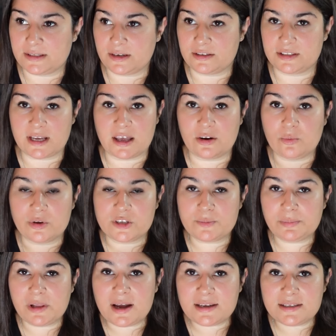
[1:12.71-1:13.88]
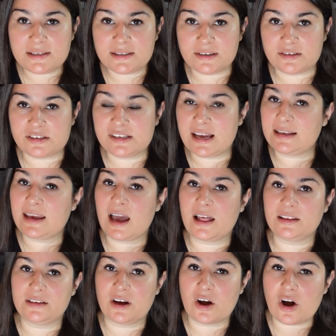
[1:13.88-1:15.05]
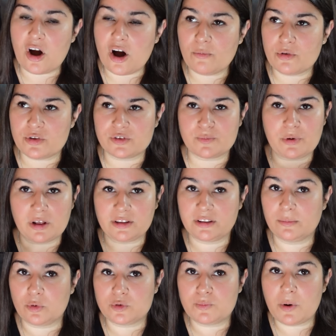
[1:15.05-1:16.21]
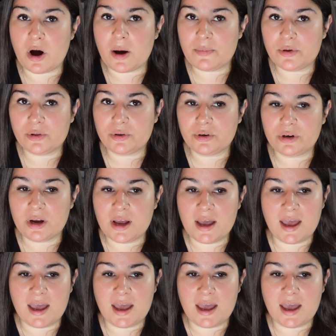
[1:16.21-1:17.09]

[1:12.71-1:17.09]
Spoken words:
There's Edelweiss Plus, there's netgalley.com, which is probably the most popular.